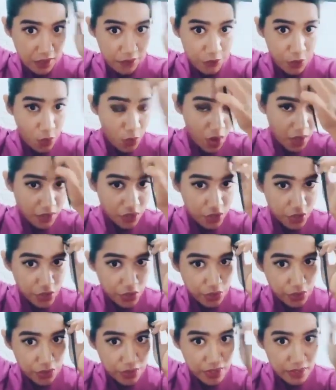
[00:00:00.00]
If you want to
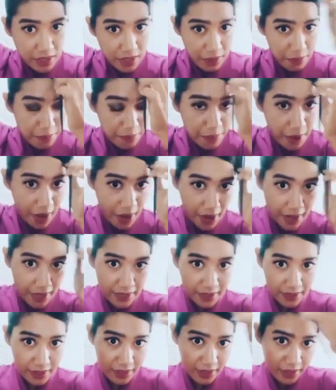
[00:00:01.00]
use a
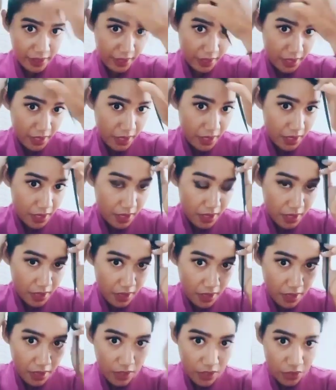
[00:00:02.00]
bang,
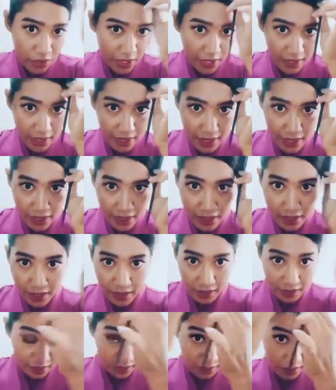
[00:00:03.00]
you can
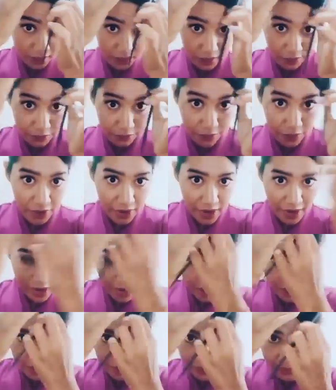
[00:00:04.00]
lay the front
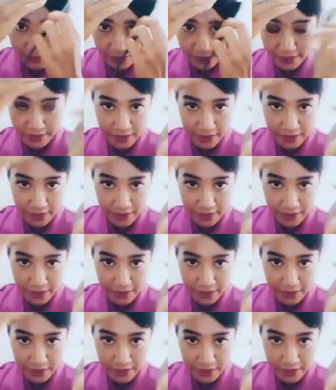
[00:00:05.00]
hair